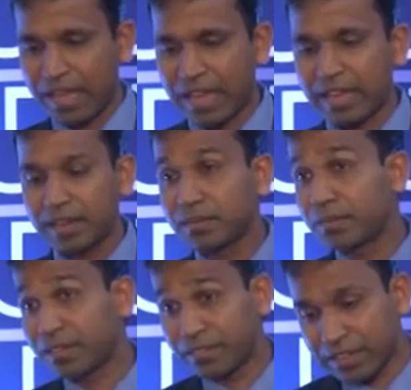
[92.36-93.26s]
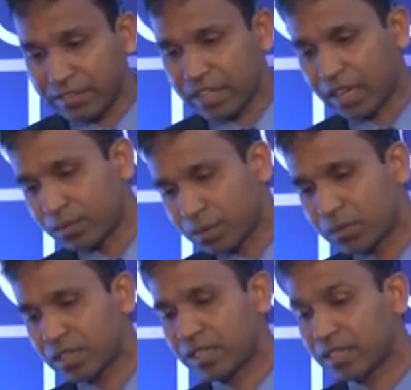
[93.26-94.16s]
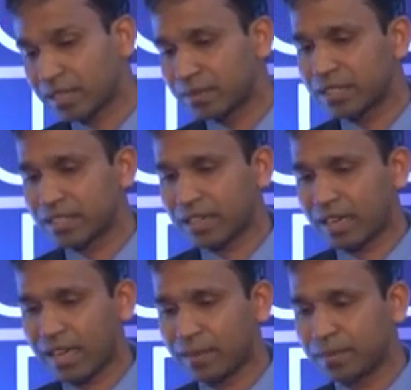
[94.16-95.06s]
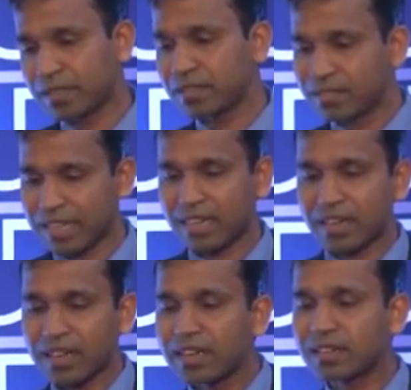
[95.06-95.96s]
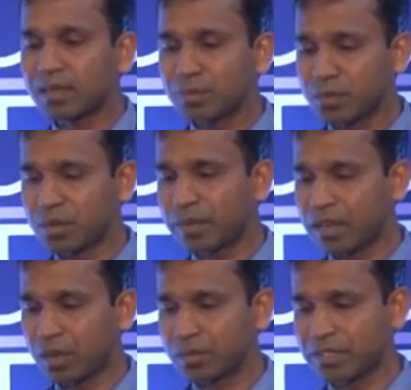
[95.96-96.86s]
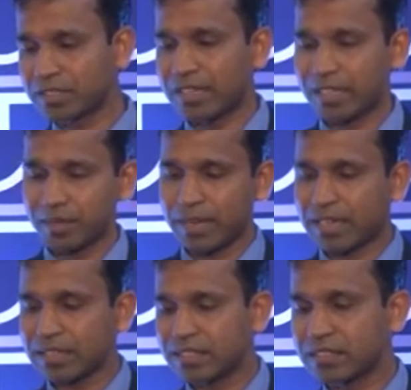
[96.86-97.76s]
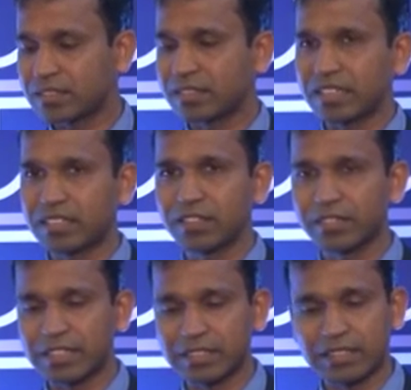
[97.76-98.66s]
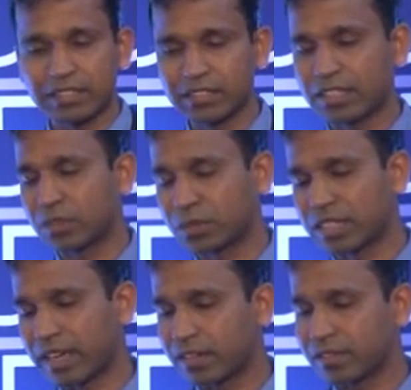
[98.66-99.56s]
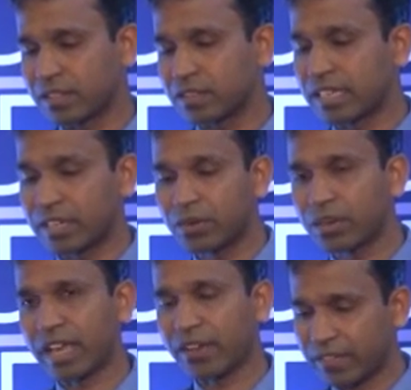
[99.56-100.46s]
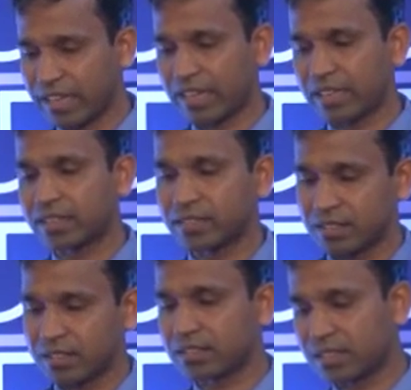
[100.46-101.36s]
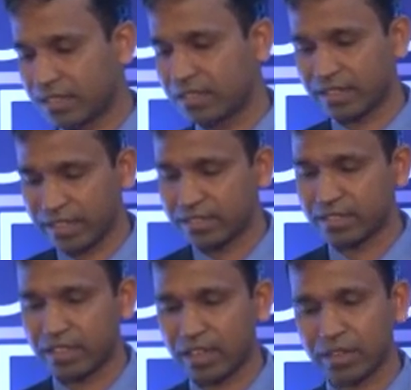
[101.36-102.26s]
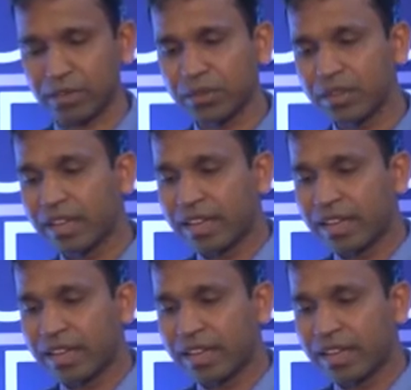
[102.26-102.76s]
But when we come to a commercial harbor, there are movable objects like barges, dredging vessels, and those kind of things. They don't have AIS. This is the real scenario.